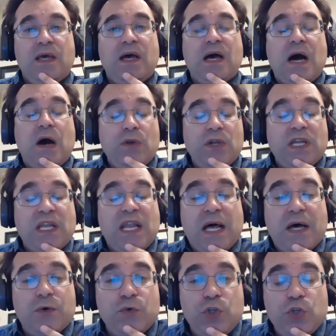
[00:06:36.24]
I'll
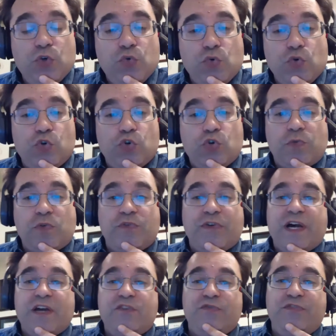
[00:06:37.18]
allow you to
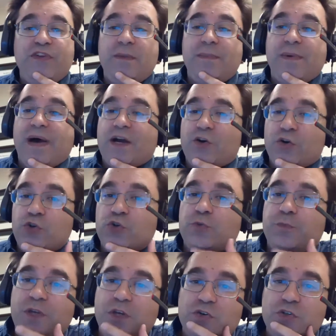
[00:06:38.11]
provide feedback on
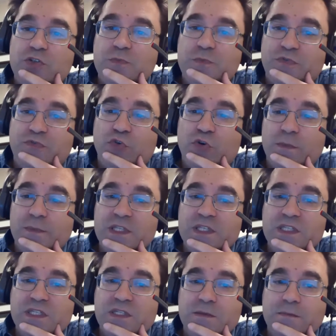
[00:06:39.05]
your peers'
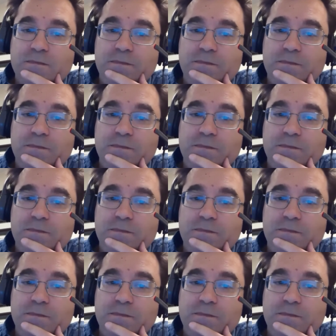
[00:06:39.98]
performance.